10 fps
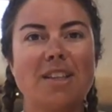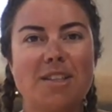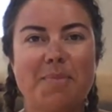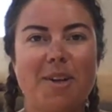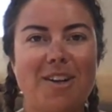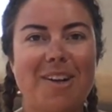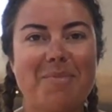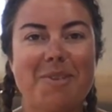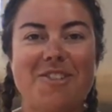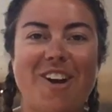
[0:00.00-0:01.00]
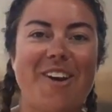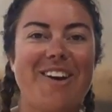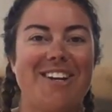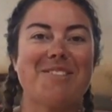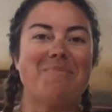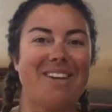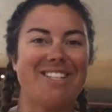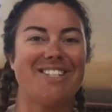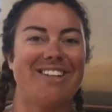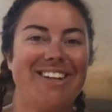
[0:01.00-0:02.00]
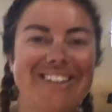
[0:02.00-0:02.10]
this program to draw you guys a picture.